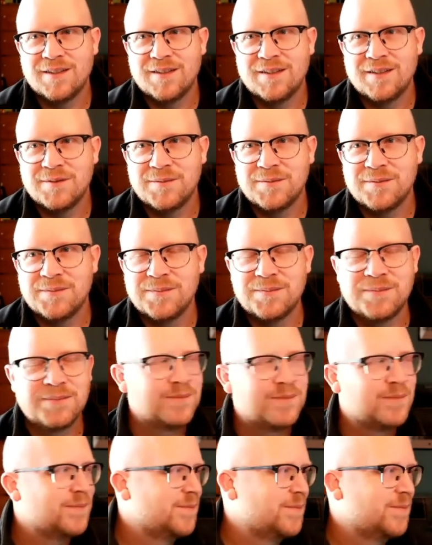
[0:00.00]

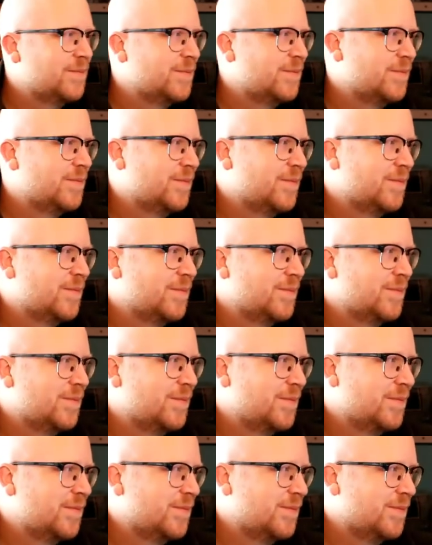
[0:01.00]

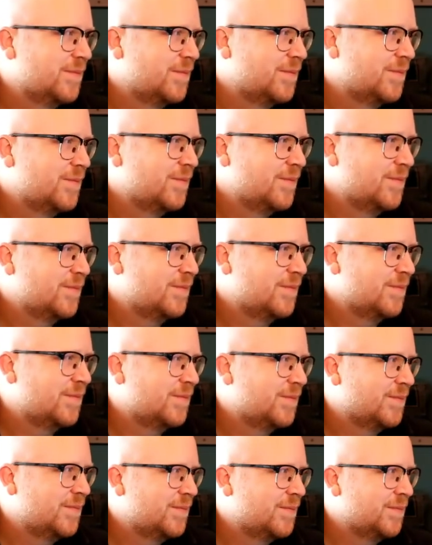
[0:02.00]

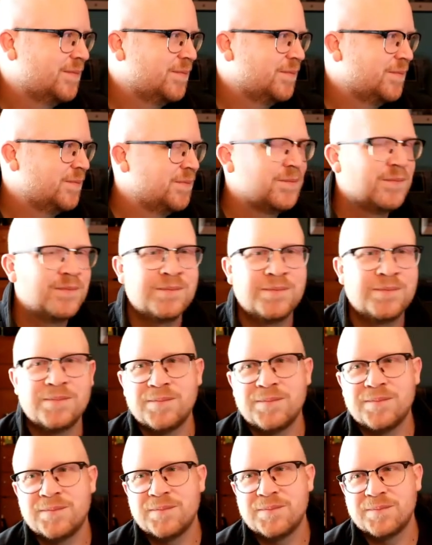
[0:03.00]

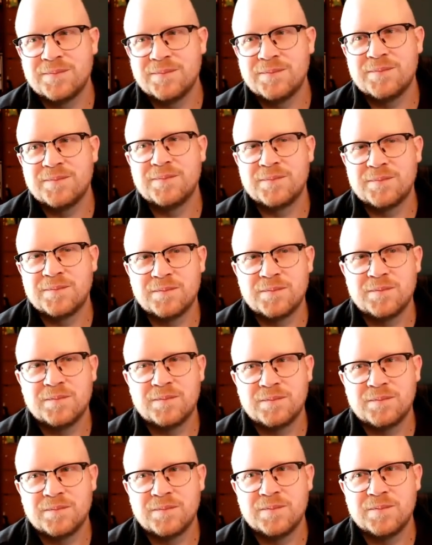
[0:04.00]

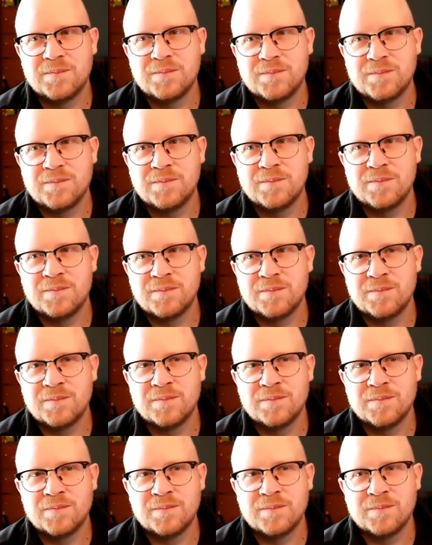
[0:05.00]

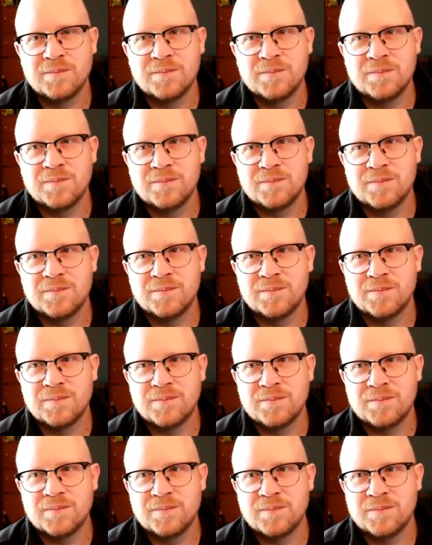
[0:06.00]

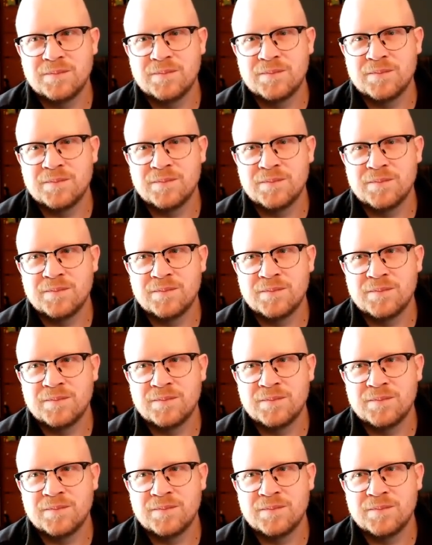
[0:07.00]
(not speaking)